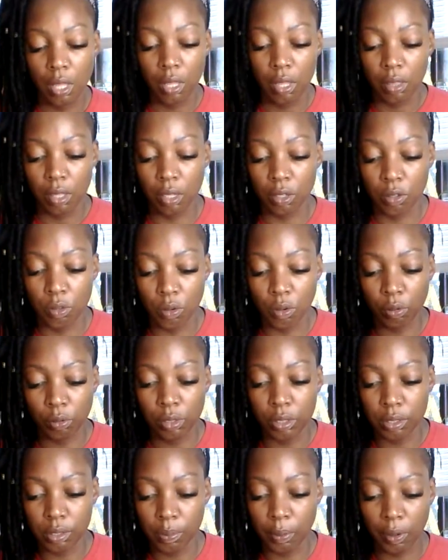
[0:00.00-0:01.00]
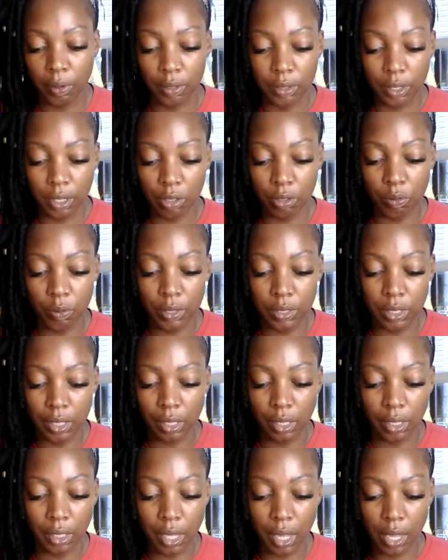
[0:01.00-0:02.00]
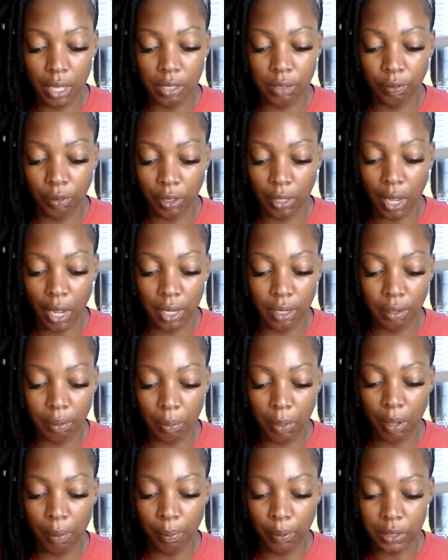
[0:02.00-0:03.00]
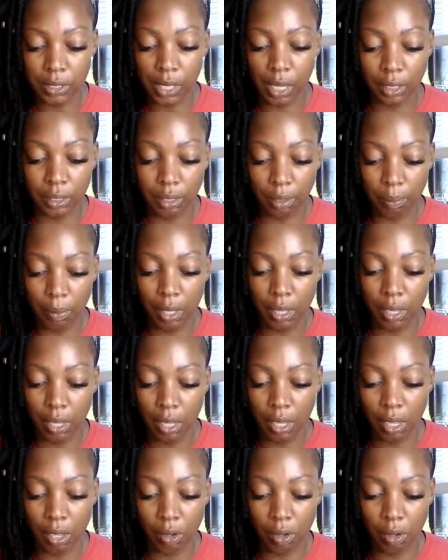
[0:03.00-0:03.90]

Thank you, Holy Spirit. Thank you, angelic guides, for guiding me, protecting me.